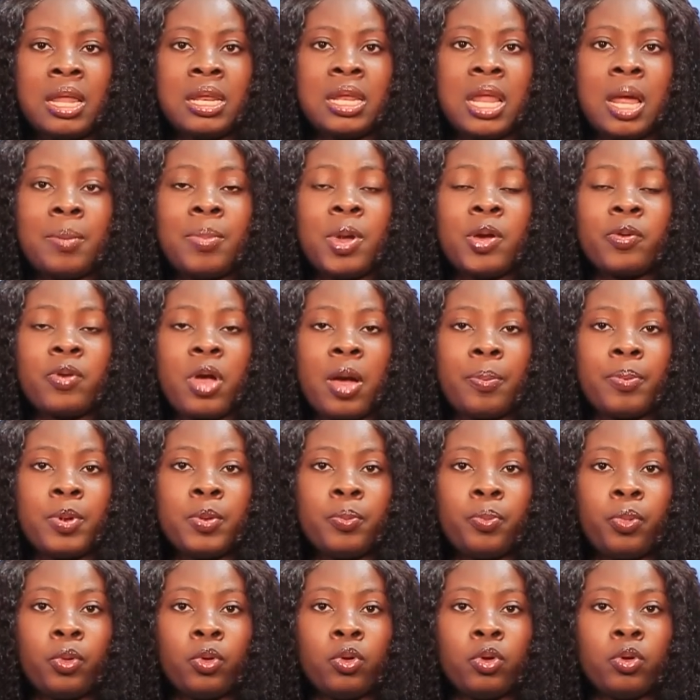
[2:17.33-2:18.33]
Now break up
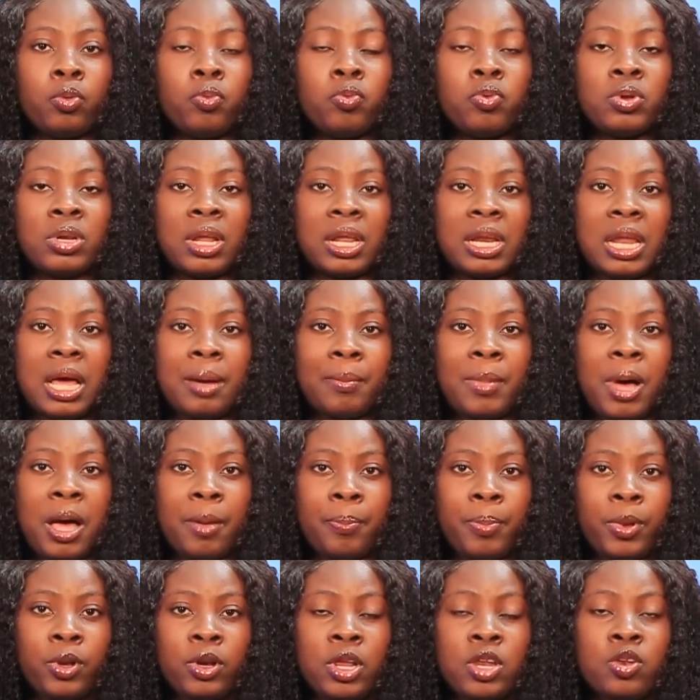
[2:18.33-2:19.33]
in Poloo, who and Nama
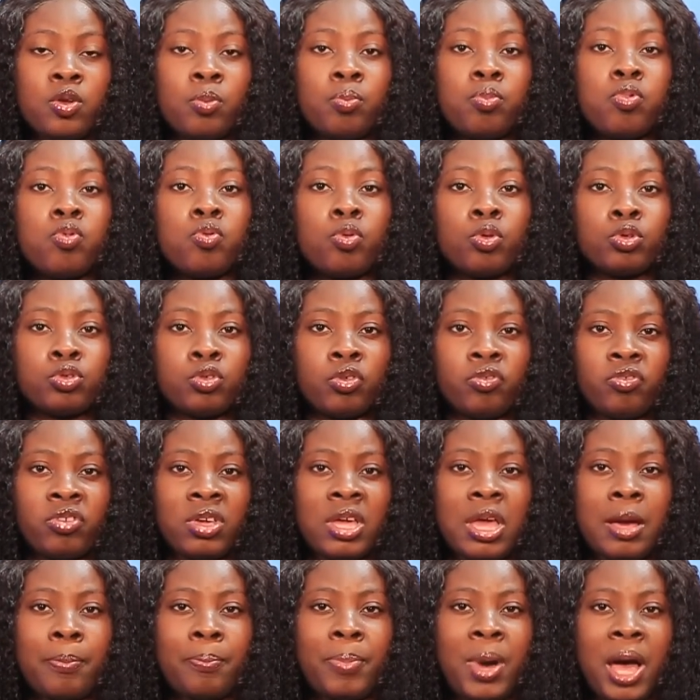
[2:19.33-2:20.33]
pen in a boon to
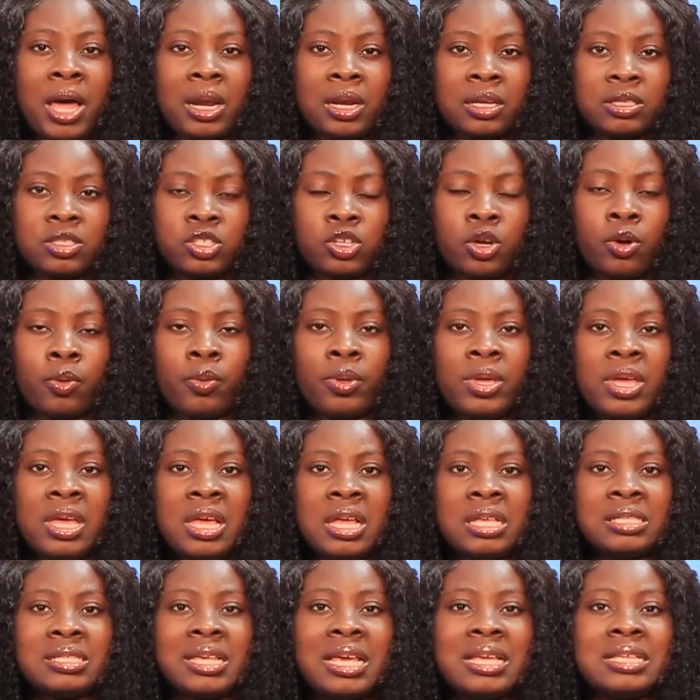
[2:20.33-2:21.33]
drink a pan a chow,
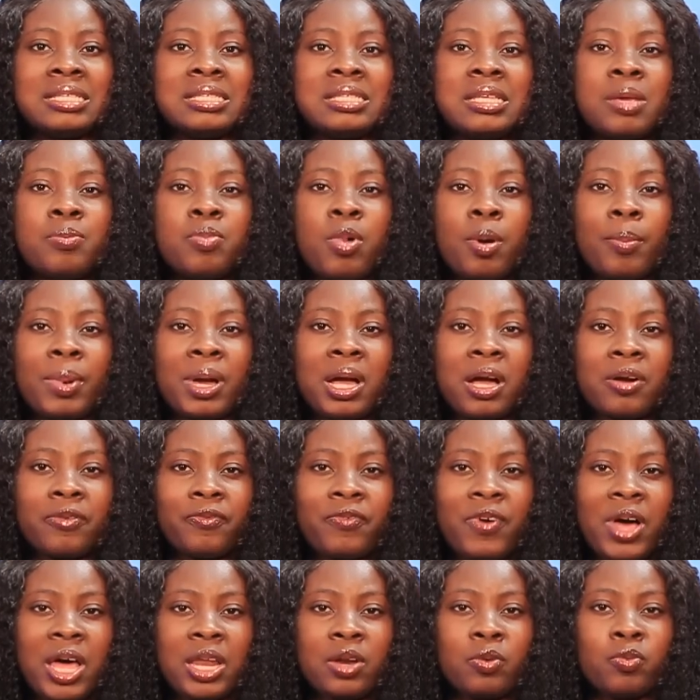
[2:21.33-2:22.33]
saying simple Becca
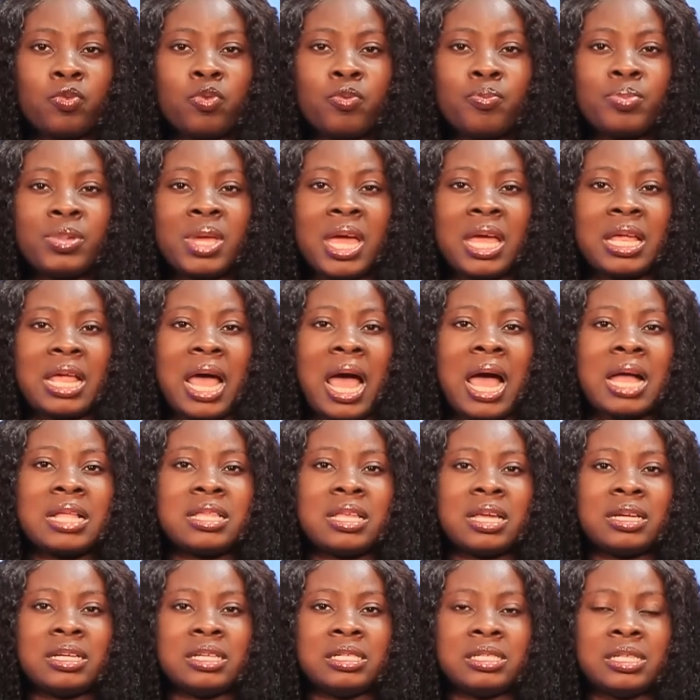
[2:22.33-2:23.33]
fan who be a
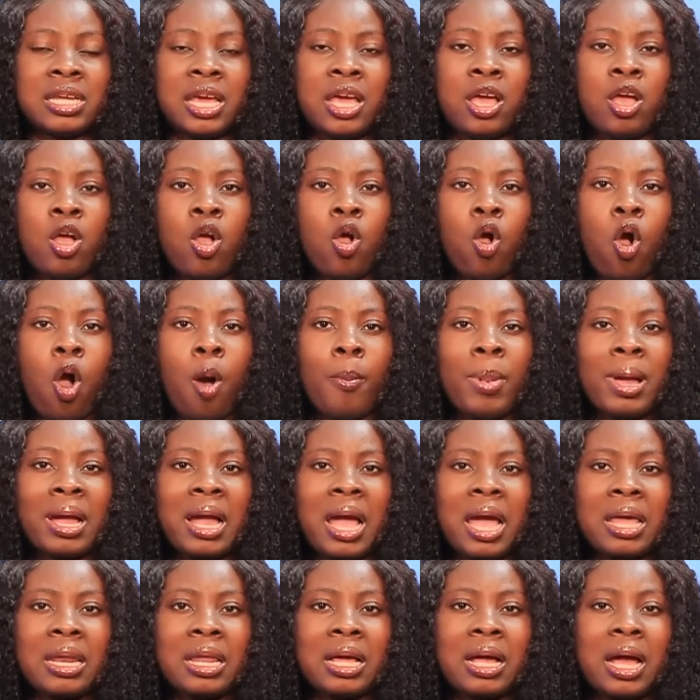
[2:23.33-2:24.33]
onion a day, or
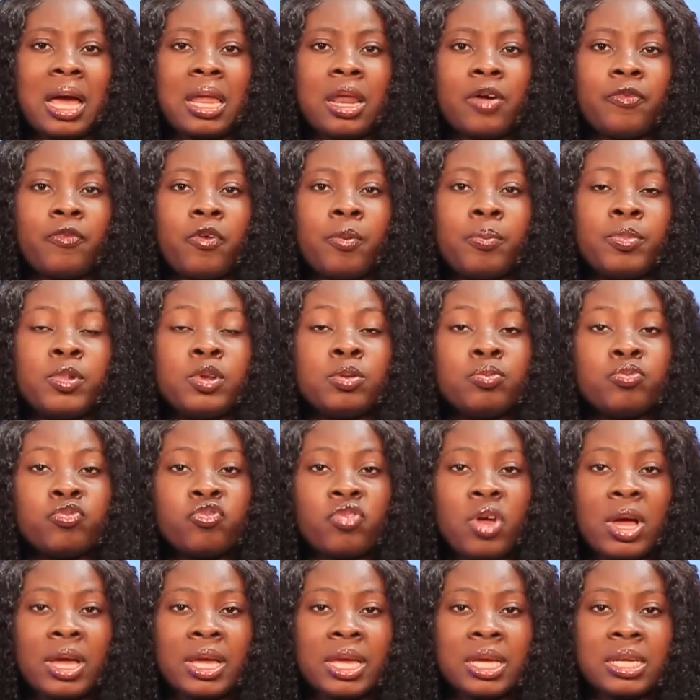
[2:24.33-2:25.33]
Becca and a gunner for being
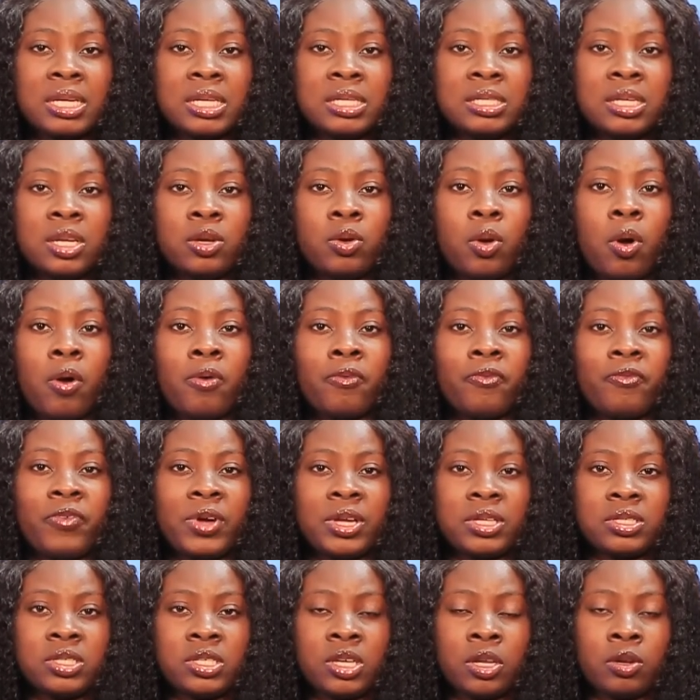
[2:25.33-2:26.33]
dragging it in on
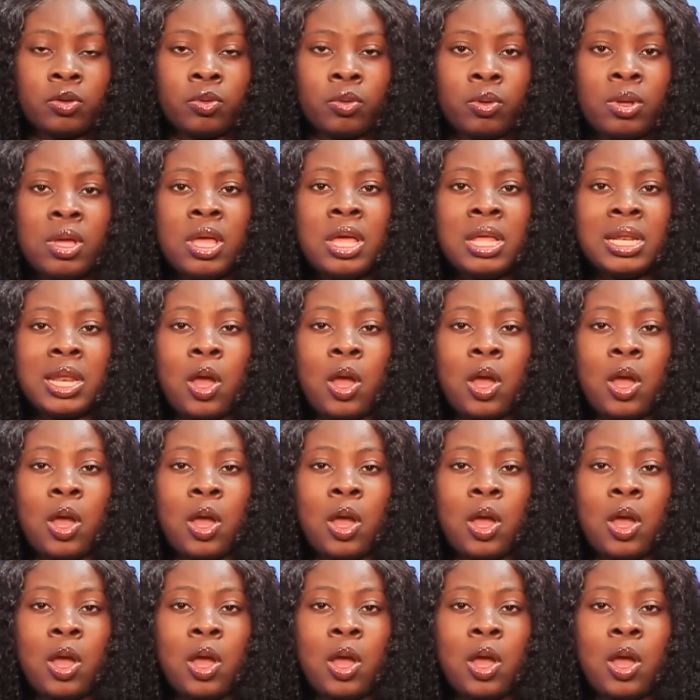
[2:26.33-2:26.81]
fan channel.